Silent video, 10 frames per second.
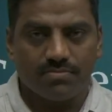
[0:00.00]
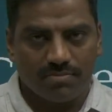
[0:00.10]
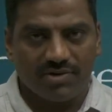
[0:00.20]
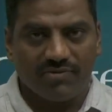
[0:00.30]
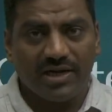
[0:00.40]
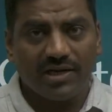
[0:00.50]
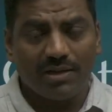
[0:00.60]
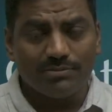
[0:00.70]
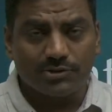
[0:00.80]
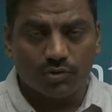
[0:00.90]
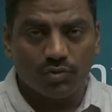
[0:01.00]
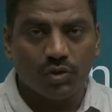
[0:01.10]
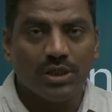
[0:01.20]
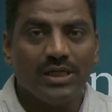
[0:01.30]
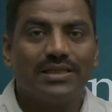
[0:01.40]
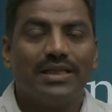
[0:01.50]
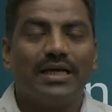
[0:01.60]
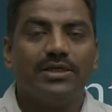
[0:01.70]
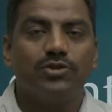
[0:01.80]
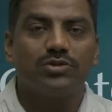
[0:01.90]
But when it comes to the
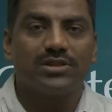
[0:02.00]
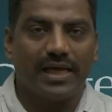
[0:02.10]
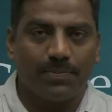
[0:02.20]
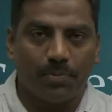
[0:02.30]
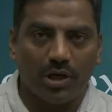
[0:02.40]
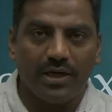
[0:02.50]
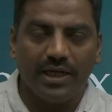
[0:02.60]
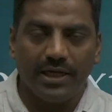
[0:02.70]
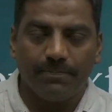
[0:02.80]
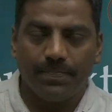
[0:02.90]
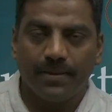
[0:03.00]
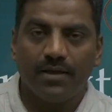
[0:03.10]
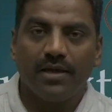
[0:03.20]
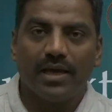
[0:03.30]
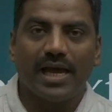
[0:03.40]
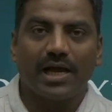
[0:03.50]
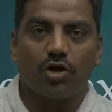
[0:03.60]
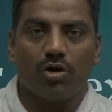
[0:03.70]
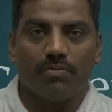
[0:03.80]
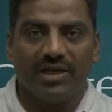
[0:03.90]
issues like polity,
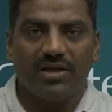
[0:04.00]
economy,